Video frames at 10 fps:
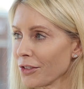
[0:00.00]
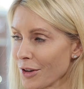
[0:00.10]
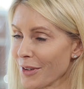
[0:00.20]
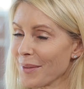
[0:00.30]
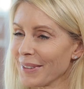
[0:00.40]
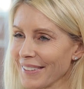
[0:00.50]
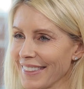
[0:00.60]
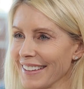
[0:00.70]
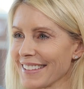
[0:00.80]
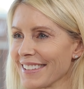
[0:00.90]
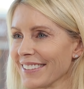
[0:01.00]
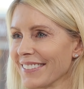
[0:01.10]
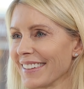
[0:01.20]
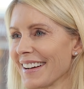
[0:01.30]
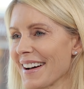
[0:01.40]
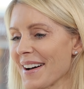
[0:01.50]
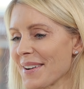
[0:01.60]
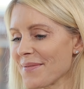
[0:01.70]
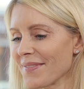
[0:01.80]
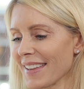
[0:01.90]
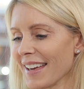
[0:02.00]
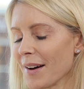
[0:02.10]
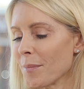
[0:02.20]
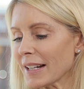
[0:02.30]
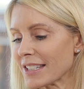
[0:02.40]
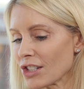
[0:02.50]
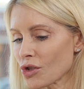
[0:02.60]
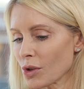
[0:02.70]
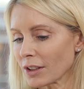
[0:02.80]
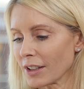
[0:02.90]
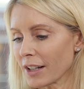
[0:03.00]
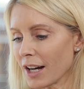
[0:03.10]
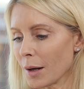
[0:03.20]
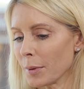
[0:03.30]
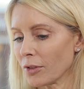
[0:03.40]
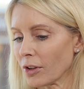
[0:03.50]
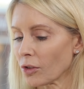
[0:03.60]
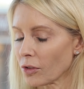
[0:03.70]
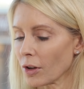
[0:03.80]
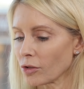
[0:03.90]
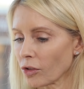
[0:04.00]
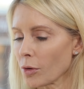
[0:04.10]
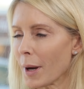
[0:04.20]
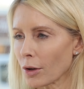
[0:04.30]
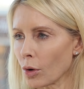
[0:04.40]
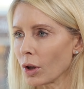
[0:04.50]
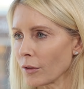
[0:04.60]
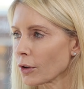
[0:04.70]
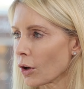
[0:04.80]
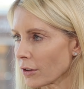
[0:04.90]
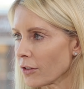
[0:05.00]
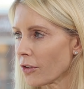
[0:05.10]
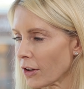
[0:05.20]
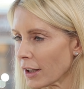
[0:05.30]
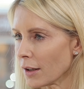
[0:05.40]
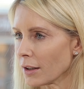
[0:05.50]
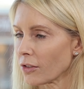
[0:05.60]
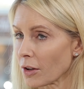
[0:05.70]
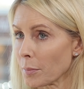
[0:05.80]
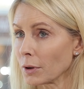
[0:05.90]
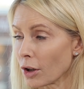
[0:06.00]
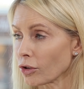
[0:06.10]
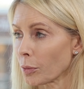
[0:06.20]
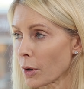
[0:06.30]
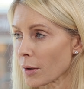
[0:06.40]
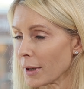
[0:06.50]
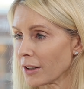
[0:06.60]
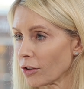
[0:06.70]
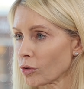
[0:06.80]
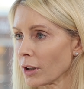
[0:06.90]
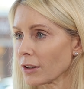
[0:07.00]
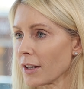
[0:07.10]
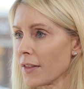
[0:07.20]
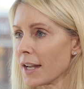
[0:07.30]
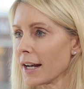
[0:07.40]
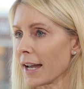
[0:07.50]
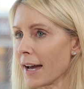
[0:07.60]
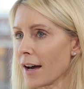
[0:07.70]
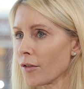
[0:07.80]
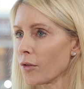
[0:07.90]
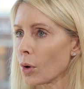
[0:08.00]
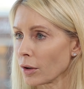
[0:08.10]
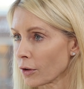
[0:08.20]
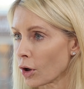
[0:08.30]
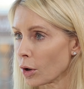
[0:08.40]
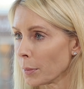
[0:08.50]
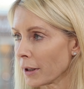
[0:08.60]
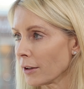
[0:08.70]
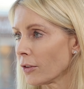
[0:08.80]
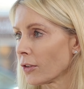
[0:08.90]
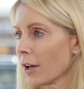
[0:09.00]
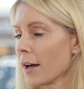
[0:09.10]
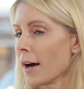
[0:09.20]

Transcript: This November, thank you. My district encompasses just about all of Garden City. It's the largest part of my district. And then I have all of Carl Place.